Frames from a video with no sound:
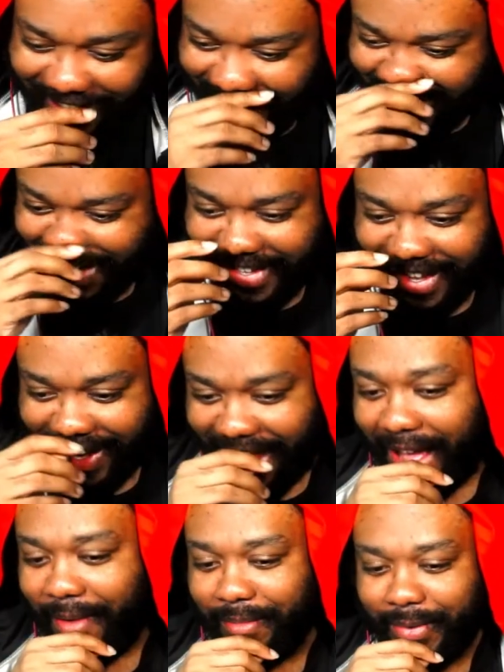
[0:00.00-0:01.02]
There's a
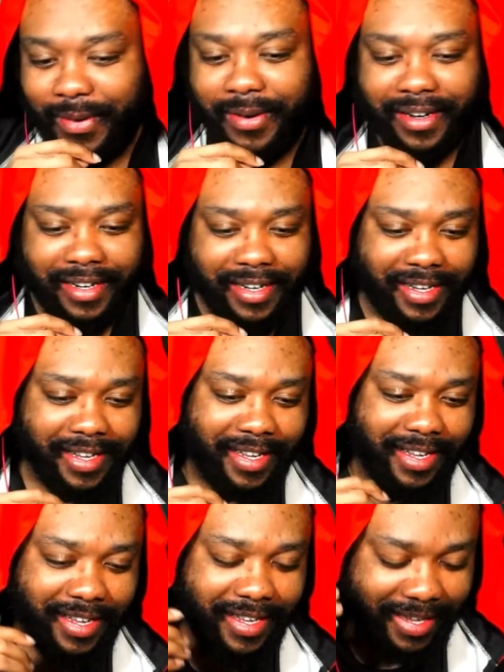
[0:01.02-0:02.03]
lot more
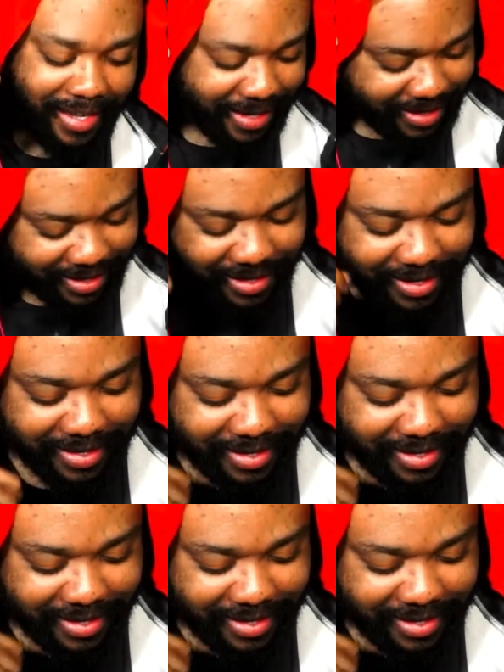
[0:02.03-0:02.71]
in the